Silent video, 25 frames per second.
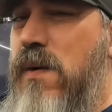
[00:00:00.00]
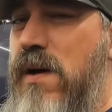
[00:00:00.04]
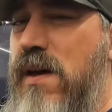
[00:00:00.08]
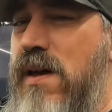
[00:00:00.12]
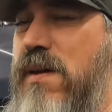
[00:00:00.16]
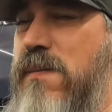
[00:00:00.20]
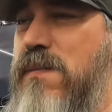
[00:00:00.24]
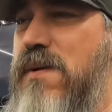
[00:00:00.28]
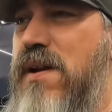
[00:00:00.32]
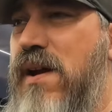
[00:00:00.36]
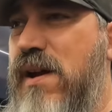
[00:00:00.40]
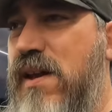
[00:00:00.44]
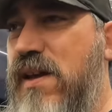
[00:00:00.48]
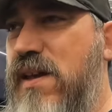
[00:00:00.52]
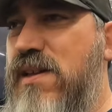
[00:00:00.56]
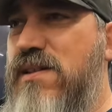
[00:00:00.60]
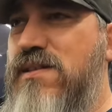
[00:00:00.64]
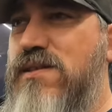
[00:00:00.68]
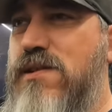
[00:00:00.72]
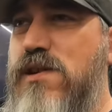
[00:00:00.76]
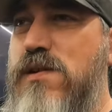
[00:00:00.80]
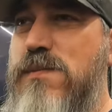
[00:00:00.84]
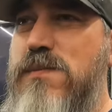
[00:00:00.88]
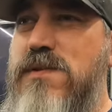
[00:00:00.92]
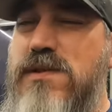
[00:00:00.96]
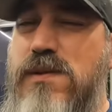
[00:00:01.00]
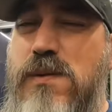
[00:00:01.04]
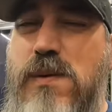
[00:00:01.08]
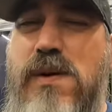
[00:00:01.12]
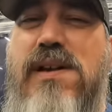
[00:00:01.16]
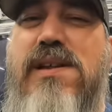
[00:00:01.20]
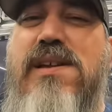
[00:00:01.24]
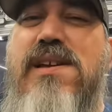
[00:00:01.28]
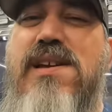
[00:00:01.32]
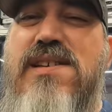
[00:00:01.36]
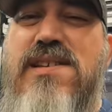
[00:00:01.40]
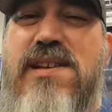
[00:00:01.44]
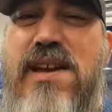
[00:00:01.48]
away, but I get to them as
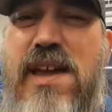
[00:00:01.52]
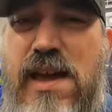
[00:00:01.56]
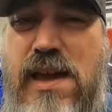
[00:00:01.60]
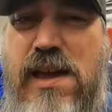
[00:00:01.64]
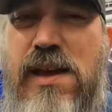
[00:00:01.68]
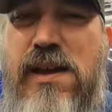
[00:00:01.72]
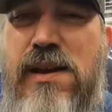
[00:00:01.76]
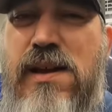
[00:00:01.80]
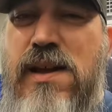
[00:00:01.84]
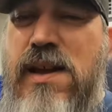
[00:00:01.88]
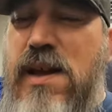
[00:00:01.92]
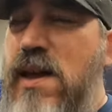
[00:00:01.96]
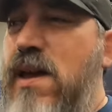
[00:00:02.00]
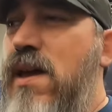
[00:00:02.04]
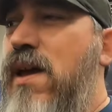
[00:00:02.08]
quickly as I can.